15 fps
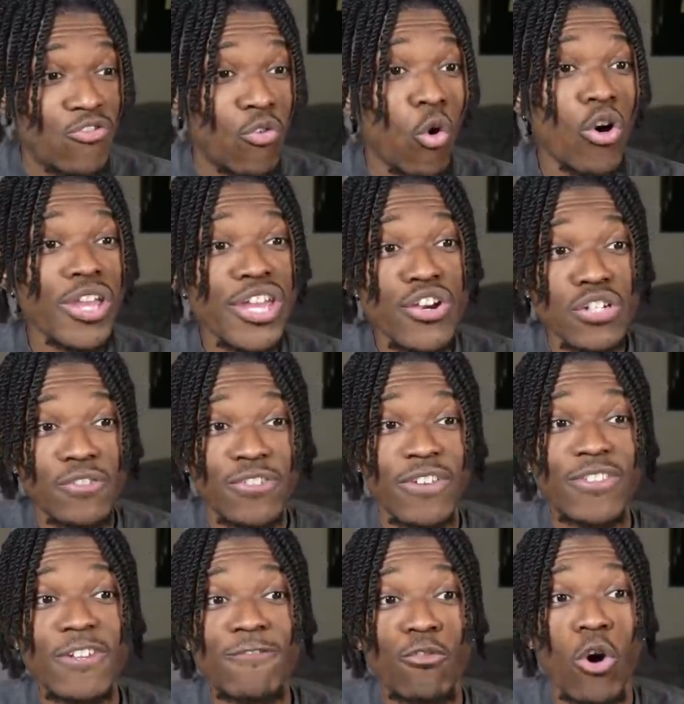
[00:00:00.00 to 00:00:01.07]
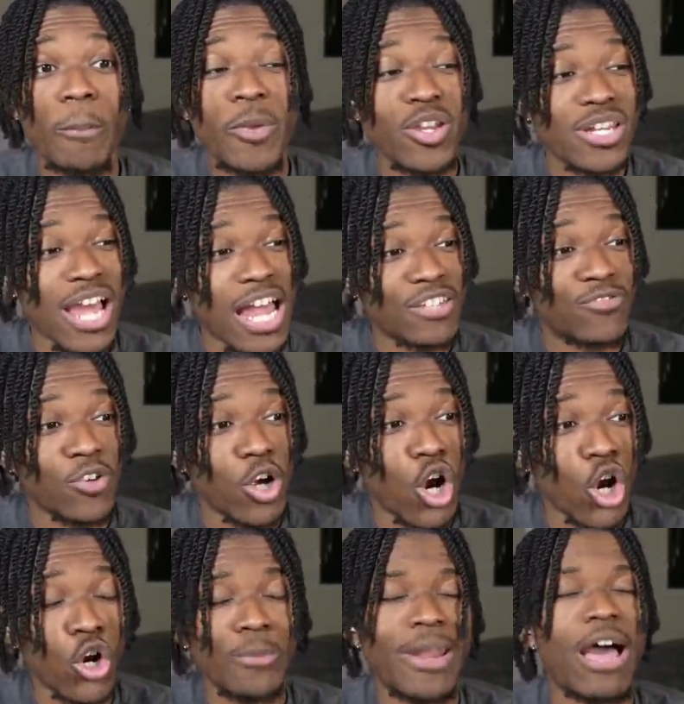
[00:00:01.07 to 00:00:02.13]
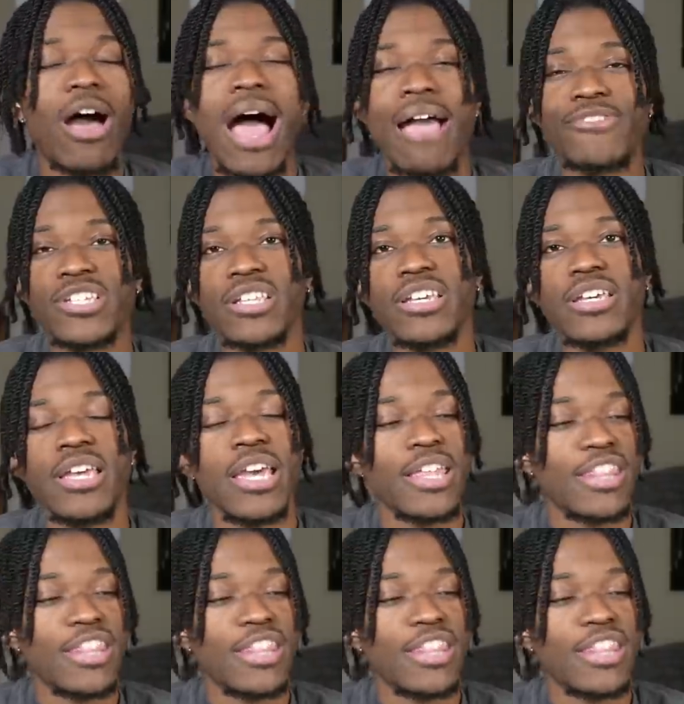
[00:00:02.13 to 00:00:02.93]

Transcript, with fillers: Four years, $54 million for Herb. Now, obviously,